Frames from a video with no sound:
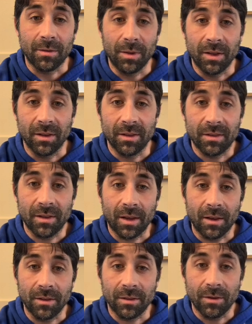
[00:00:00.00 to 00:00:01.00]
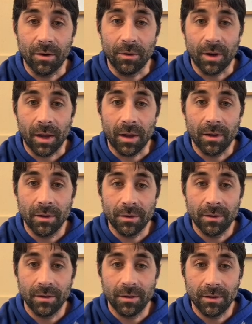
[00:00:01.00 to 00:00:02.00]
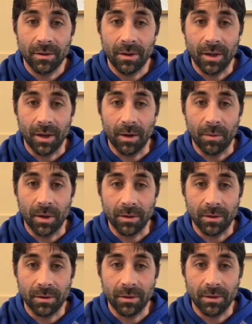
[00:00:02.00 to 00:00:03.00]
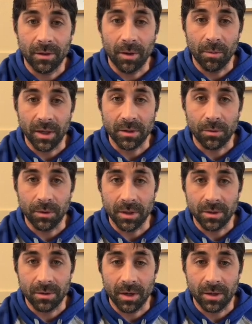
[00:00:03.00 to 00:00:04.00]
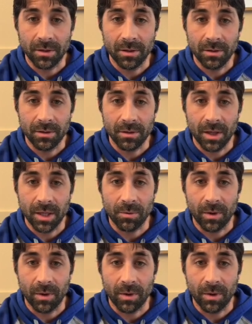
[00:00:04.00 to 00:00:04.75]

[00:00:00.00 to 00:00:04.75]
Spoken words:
the second snow day in a month in my school district. So that's why you're